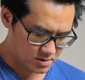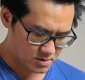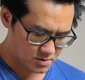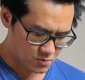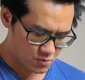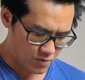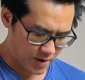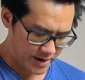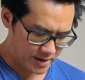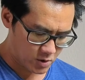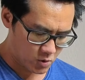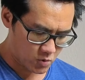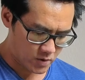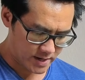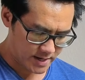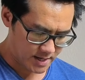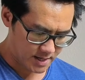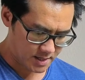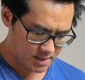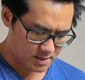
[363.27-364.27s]
right
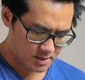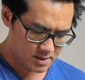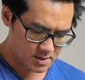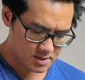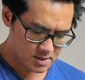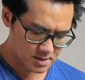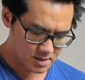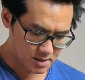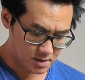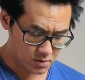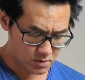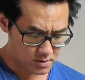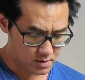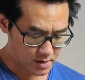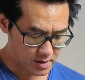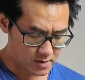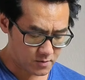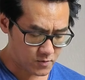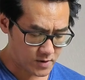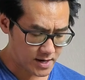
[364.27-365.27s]
away,
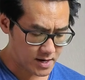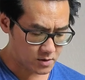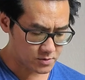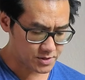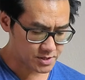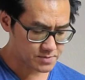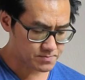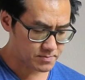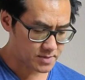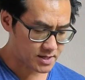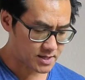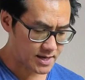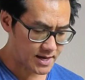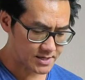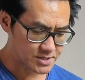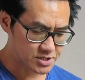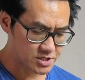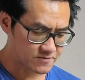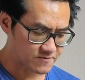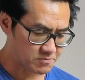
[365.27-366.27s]
wow, this might
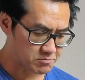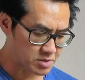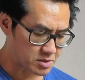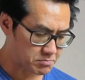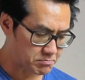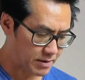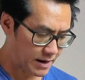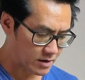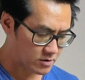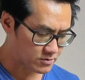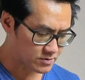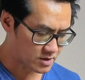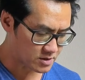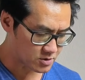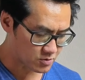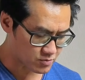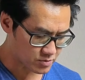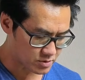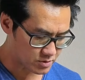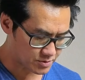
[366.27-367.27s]
actually even be better than the
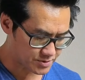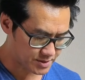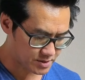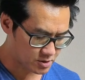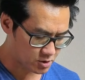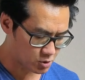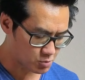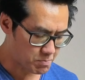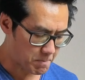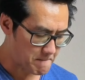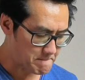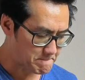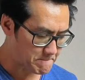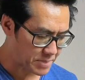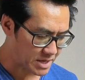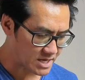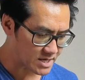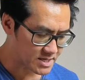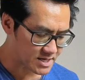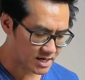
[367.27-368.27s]
real deal
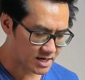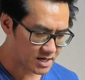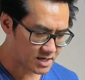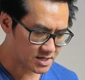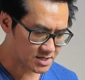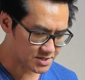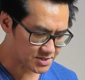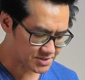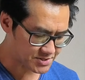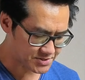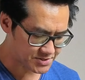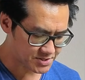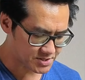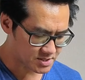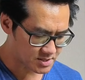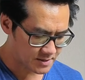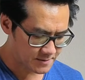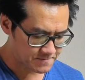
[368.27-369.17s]
because